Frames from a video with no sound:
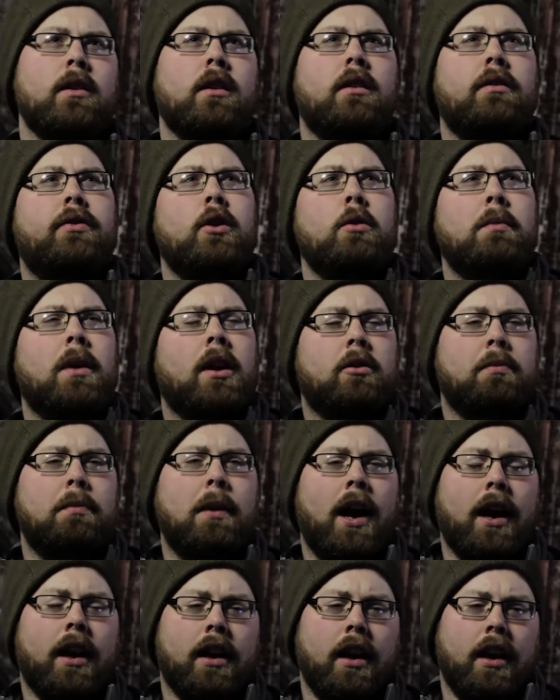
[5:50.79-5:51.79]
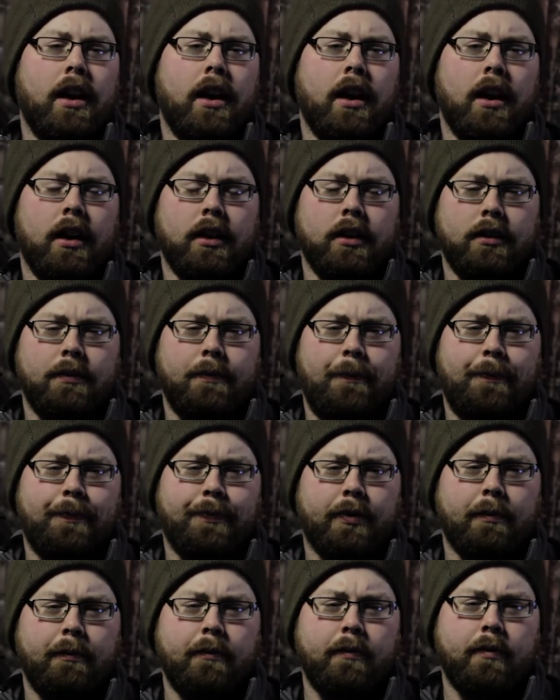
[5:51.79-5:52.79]
few months back, I
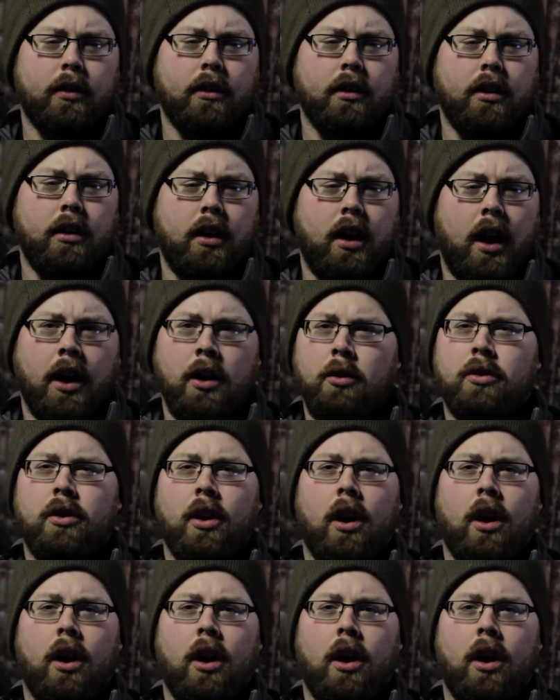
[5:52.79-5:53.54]
used